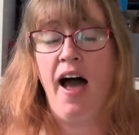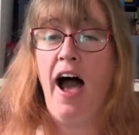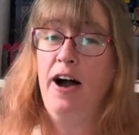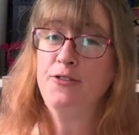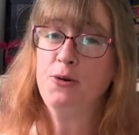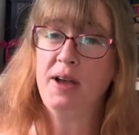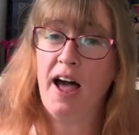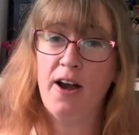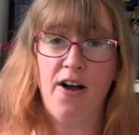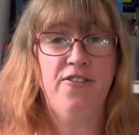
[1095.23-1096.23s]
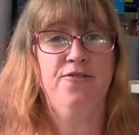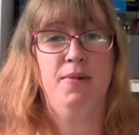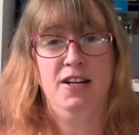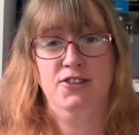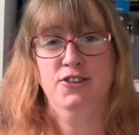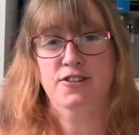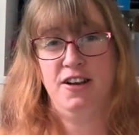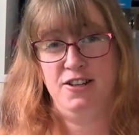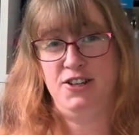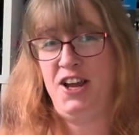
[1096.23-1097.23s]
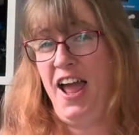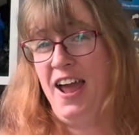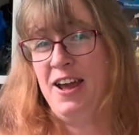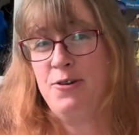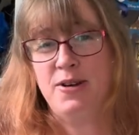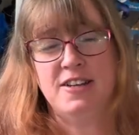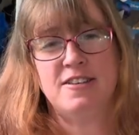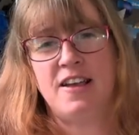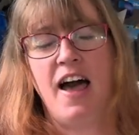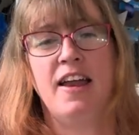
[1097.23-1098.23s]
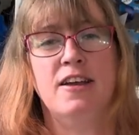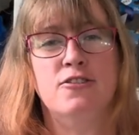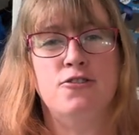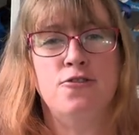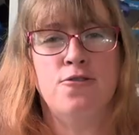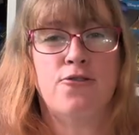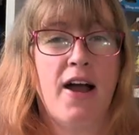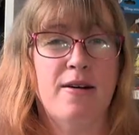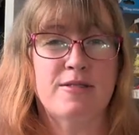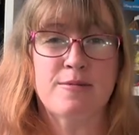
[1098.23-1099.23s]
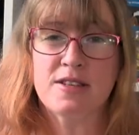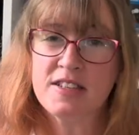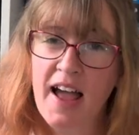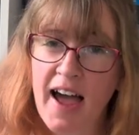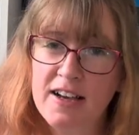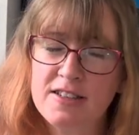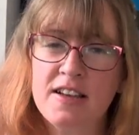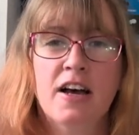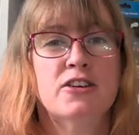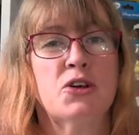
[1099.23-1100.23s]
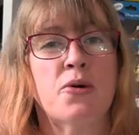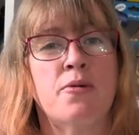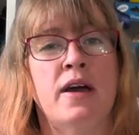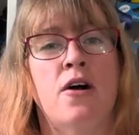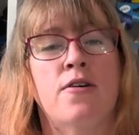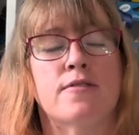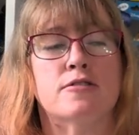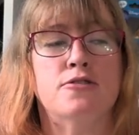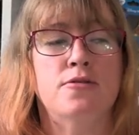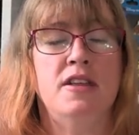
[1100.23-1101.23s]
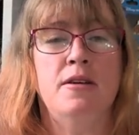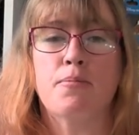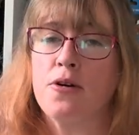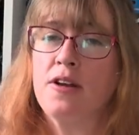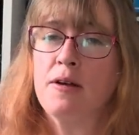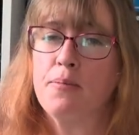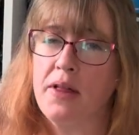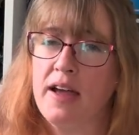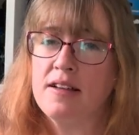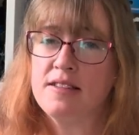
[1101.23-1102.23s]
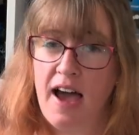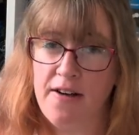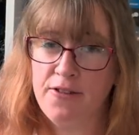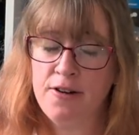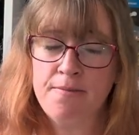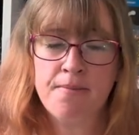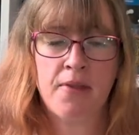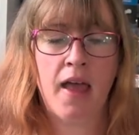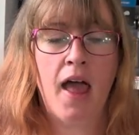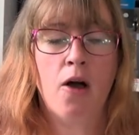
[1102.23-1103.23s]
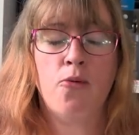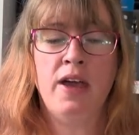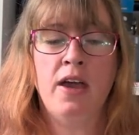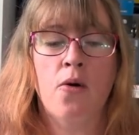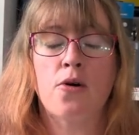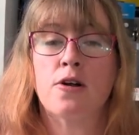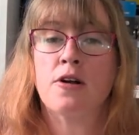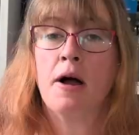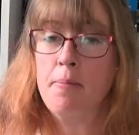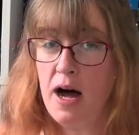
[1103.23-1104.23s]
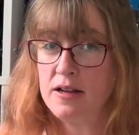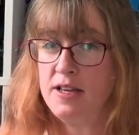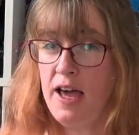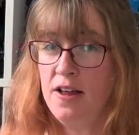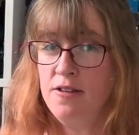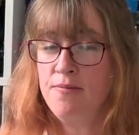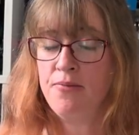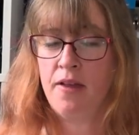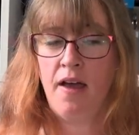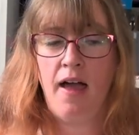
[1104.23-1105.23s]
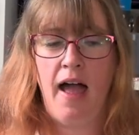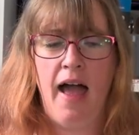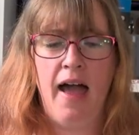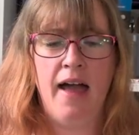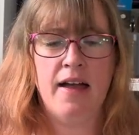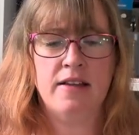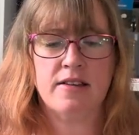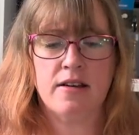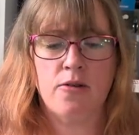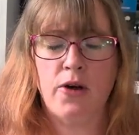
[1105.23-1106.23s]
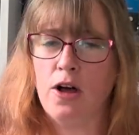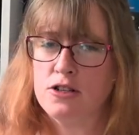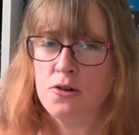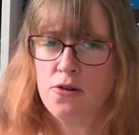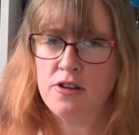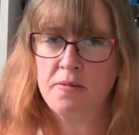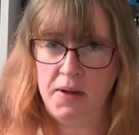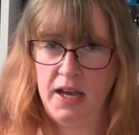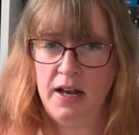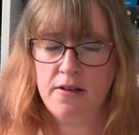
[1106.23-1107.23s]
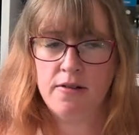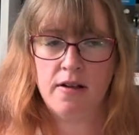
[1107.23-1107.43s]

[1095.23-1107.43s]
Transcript: After we got off Monsters Unchained, we decided to grab some snacks. So we went over to the Burning Blade Tavern. We ordered a mocktail, and we also ordered the mead.